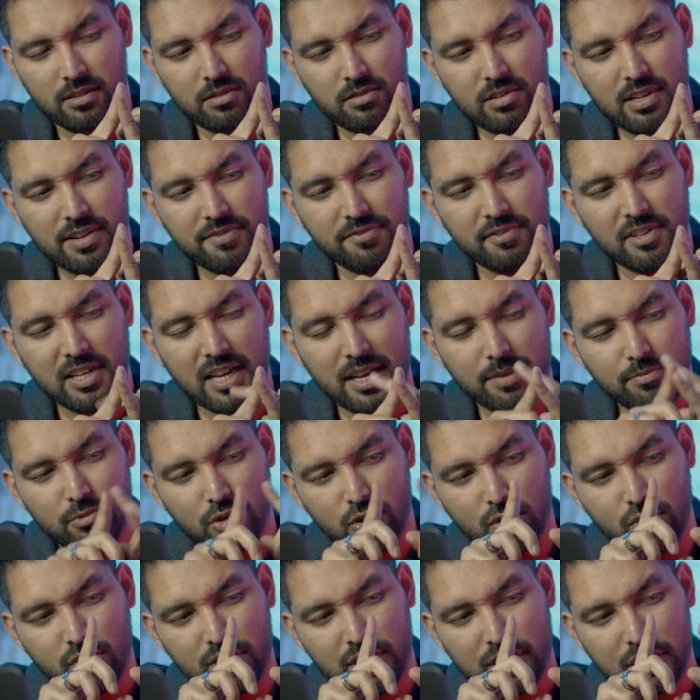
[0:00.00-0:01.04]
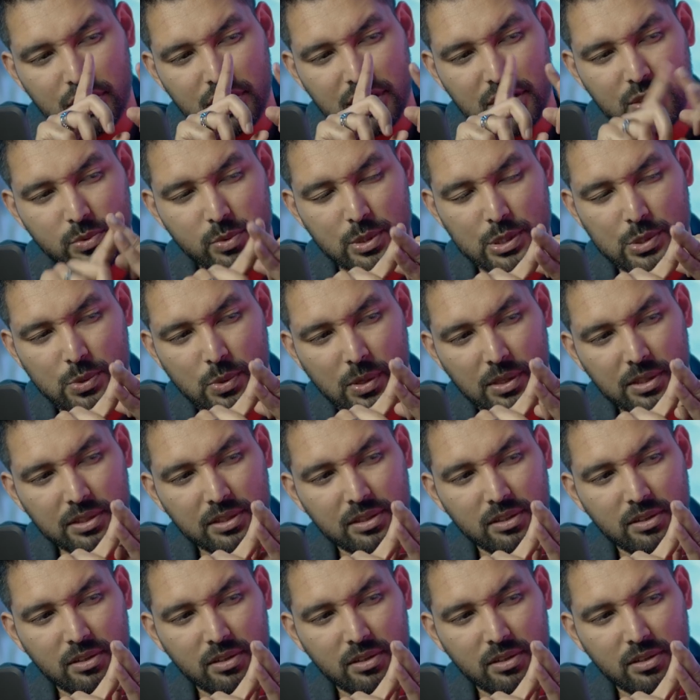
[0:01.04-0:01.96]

don't have time to go into individual